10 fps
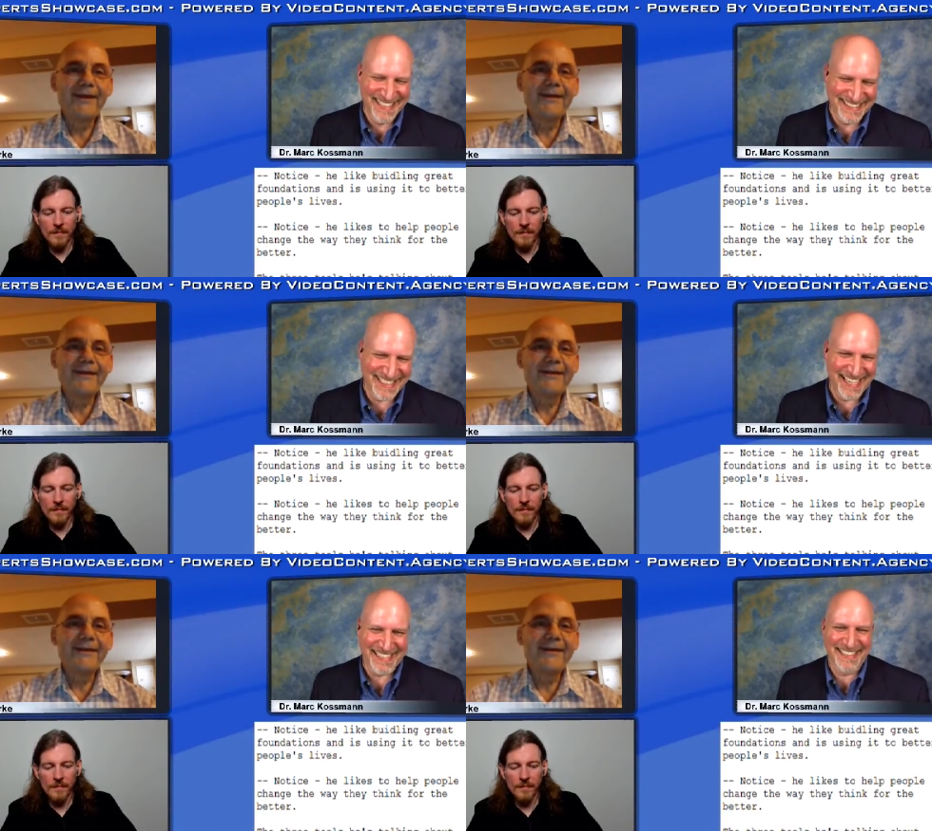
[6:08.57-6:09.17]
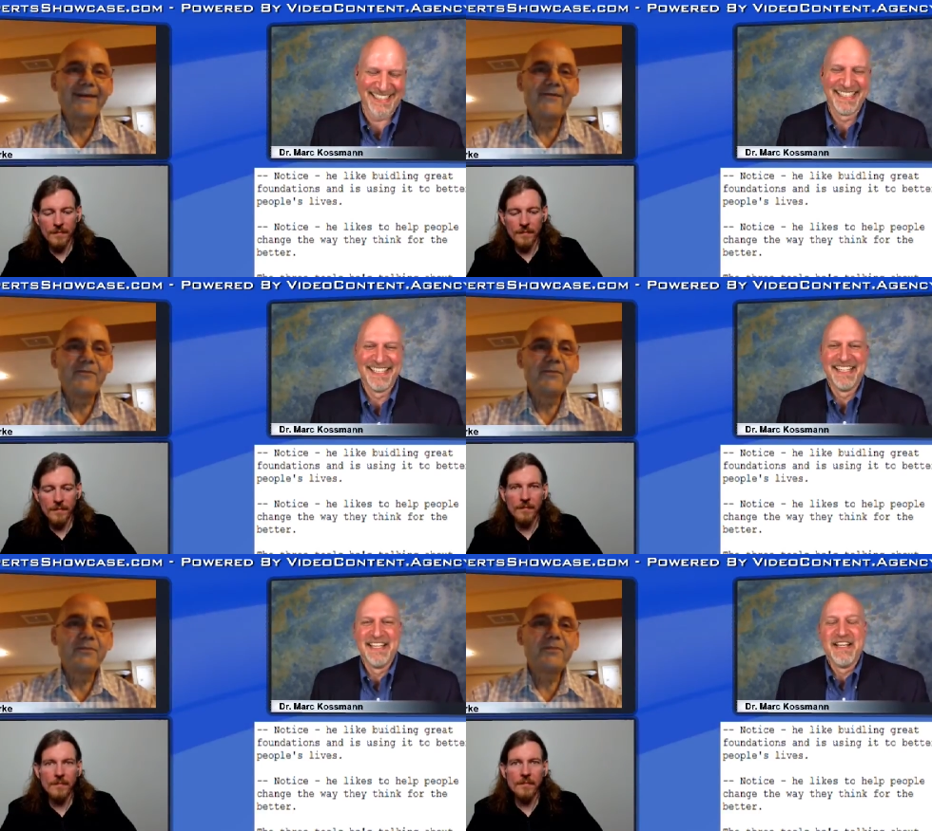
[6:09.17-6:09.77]
Speaker 1: exactly.
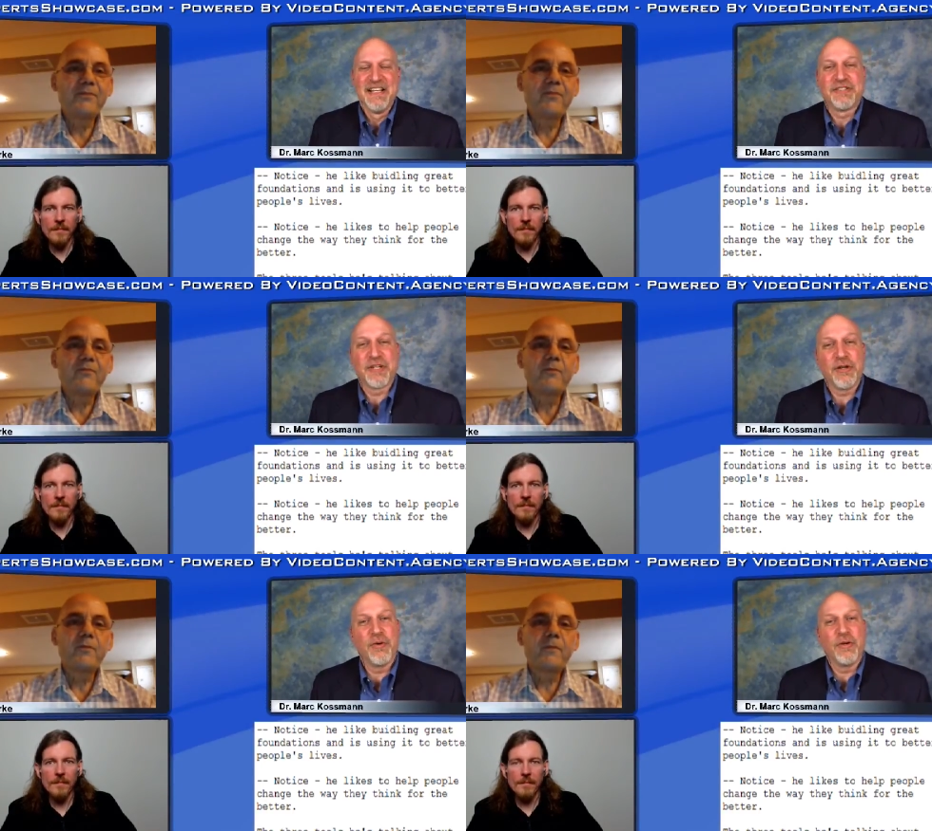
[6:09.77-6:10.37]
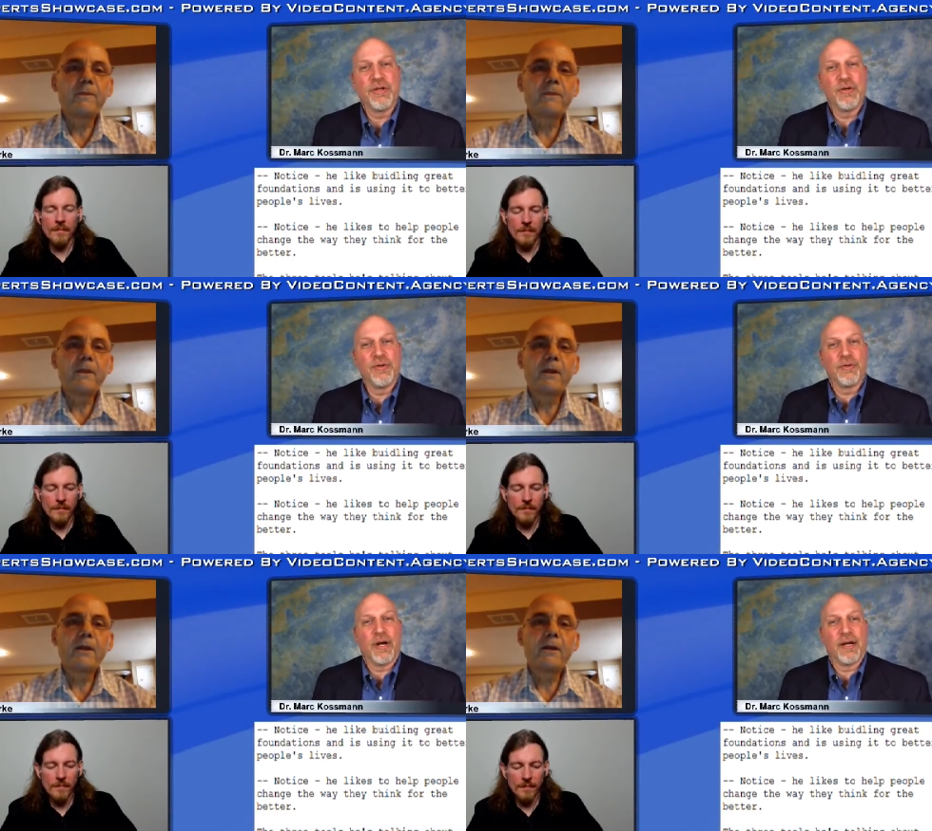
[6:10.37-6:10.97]
So you
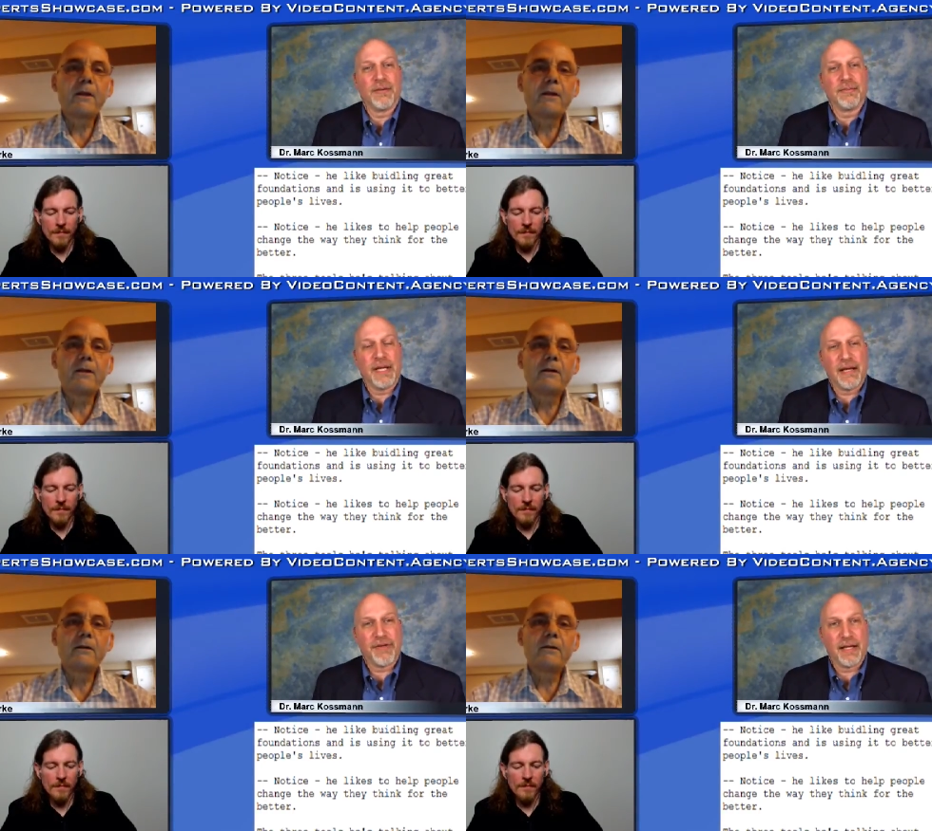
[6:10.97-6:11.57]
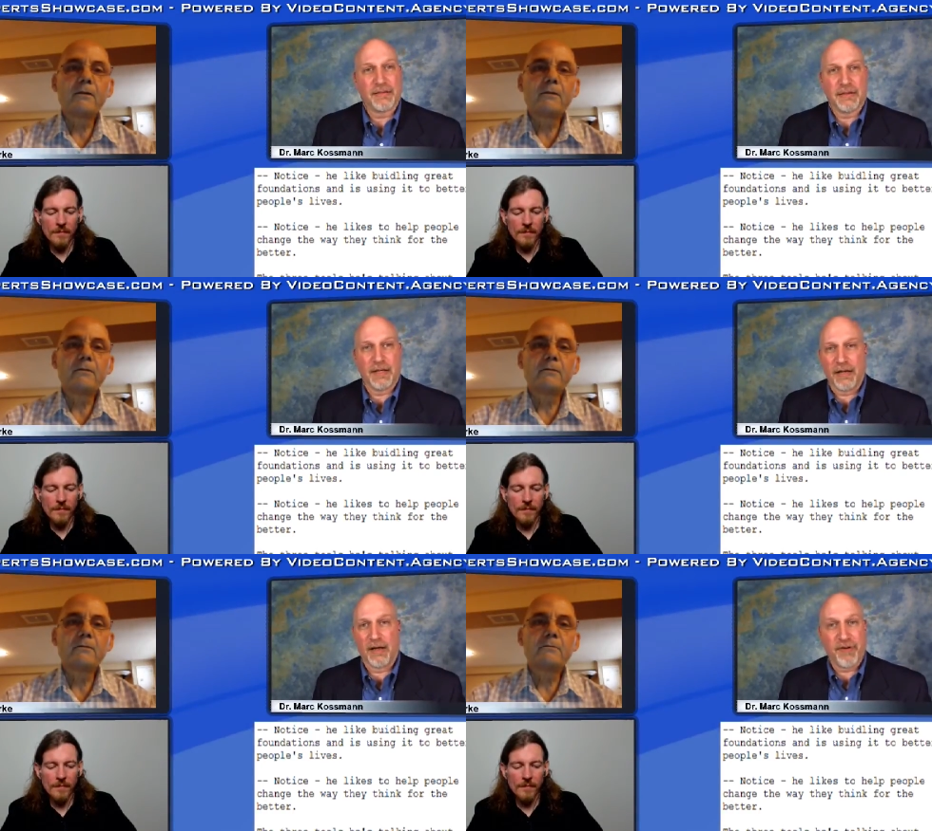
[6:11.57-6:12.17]
you um, have had
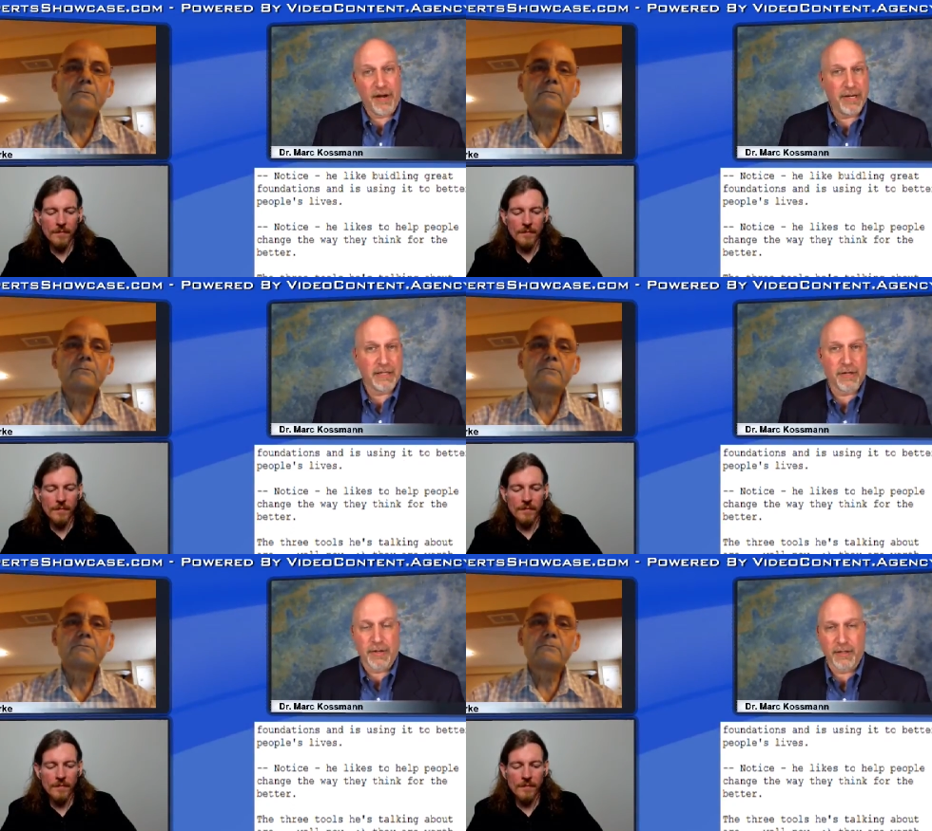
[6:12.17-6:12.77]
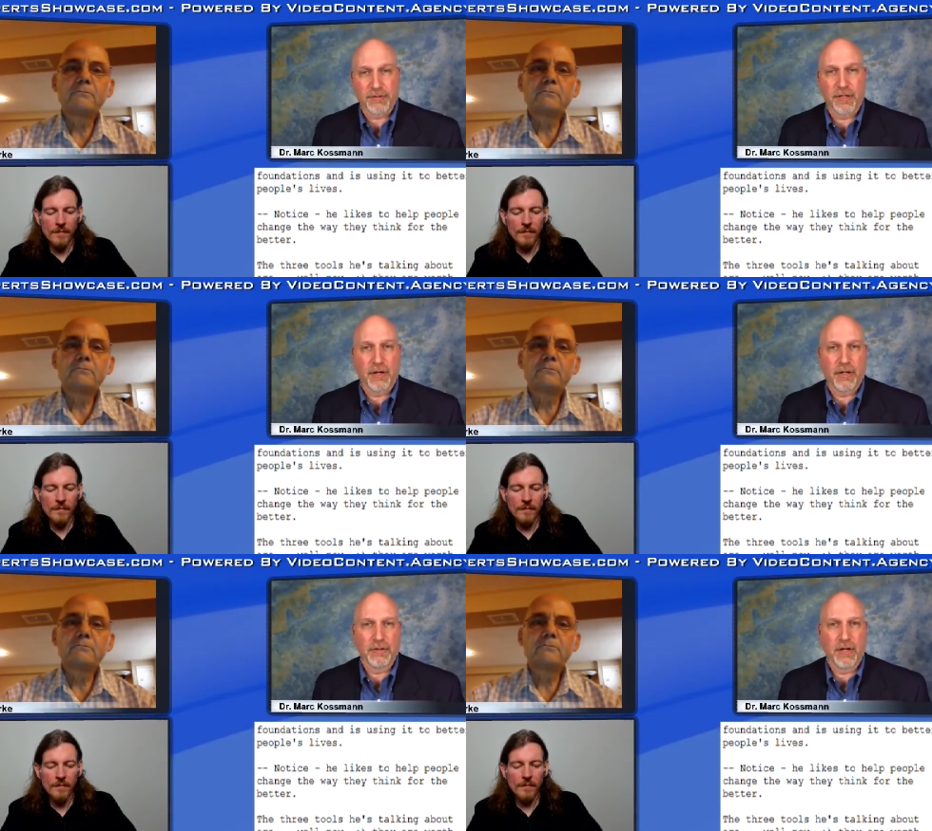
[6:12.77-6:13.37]
a, a, varied career,
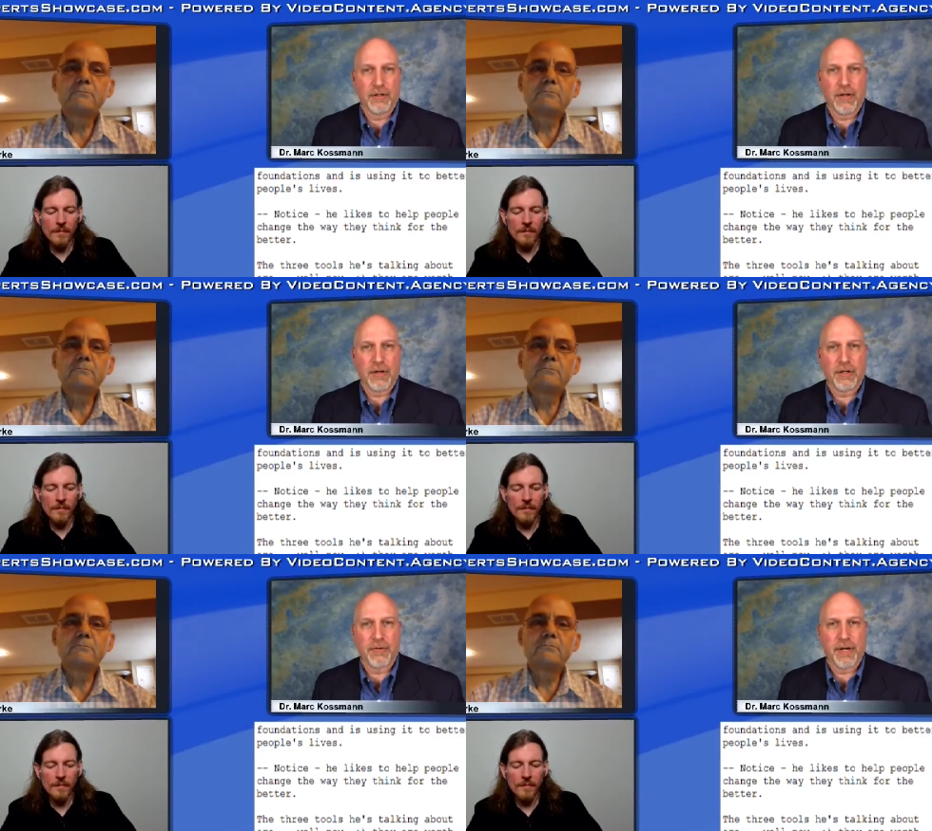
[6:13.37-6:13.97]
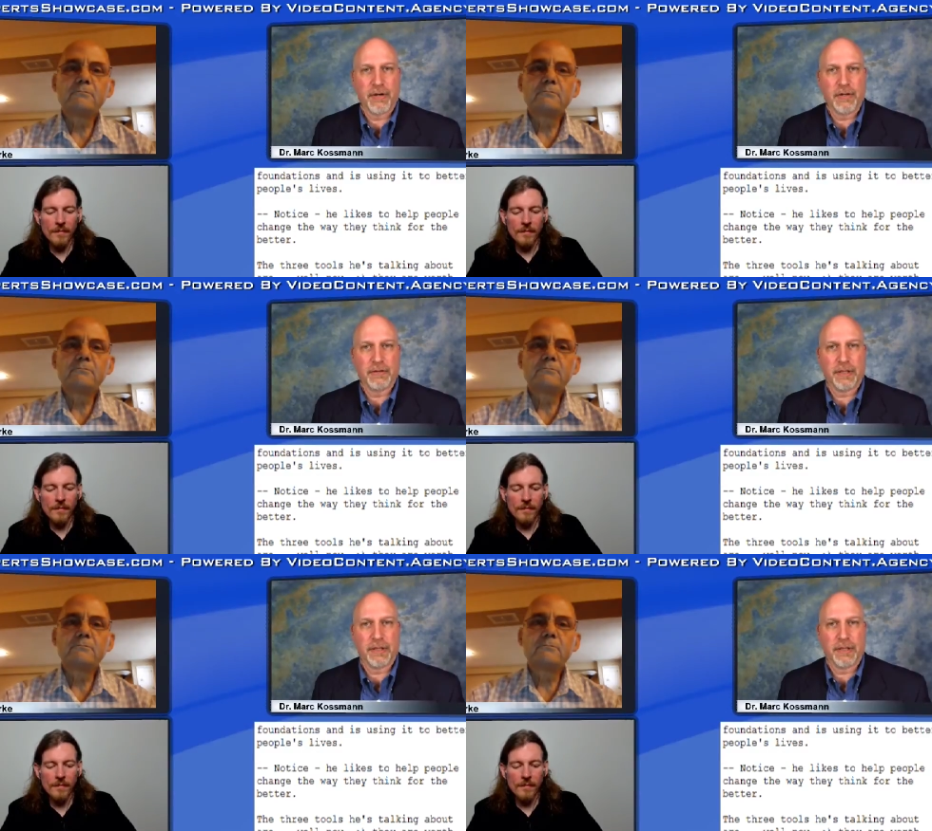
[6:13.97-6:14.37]
so a lo- long career,